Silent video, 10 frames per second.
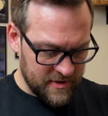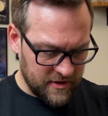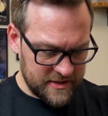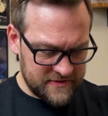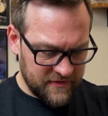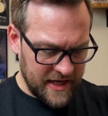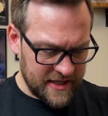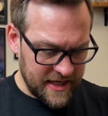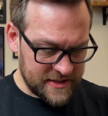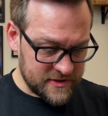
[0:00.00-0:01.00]
But all these flat
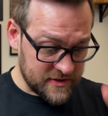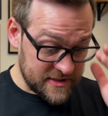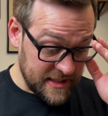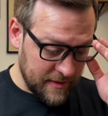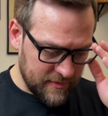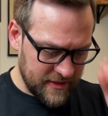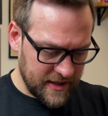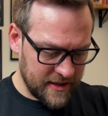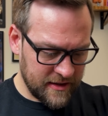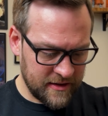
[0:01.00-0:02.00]
hands are the same
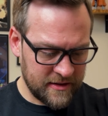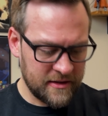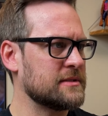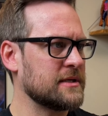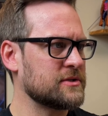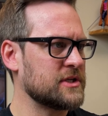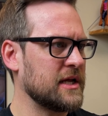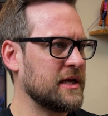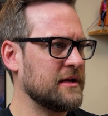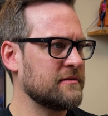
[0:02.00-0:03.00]
thing. Cell
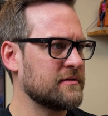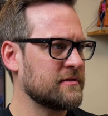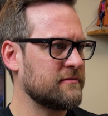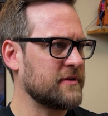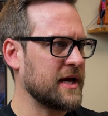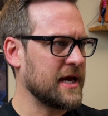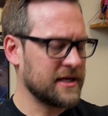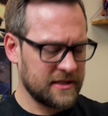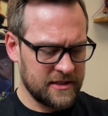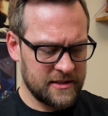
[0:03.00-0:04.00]
shading,
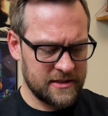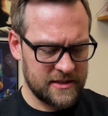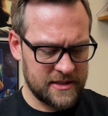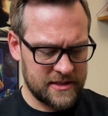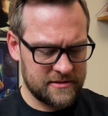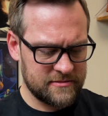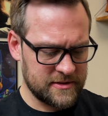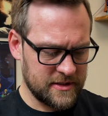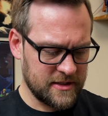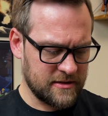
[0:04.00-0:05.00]
flat, uh, and then